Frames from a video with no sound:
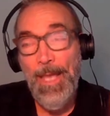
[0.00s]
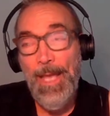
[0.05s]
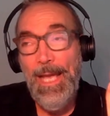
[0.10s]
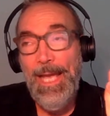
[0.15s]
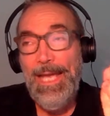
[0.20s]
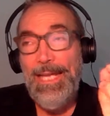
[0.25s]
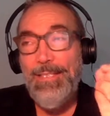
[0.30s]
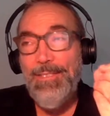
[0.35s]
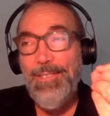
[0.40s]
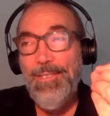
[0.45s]

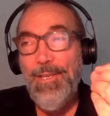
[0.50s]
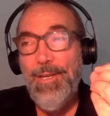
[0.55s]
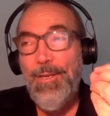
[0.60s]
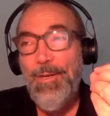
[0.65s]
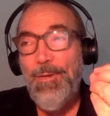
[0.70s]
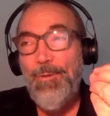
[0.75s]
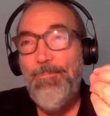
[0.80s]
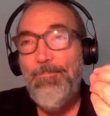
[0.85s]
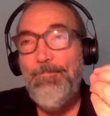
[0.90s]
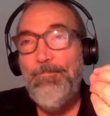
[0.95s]
And
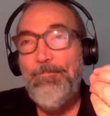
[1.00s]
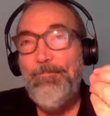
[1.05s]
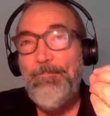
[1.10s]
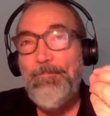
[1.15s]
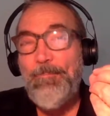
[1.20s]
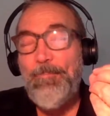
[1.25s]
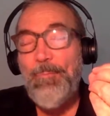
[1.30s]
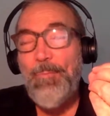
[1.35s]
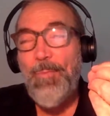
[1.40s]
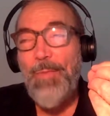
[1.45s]
so,
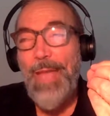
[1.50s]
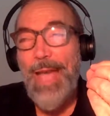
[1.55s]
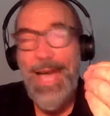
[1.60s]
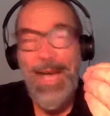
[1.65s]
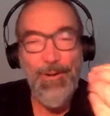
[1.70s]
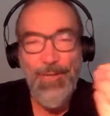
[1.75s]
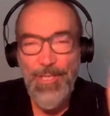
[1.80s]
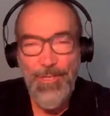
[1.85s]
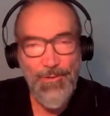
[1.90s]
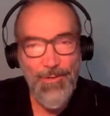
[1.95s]

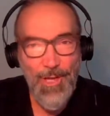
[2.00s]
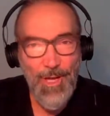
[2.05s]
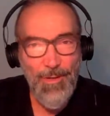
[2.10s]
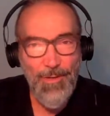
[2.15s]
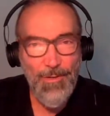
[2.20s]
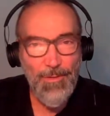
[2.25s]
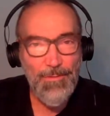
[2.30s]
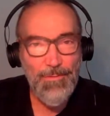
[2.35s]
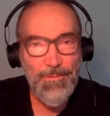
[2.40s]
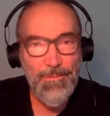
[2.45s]
how do you
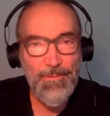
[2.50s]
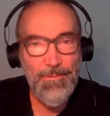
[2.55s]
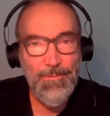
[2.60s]
know?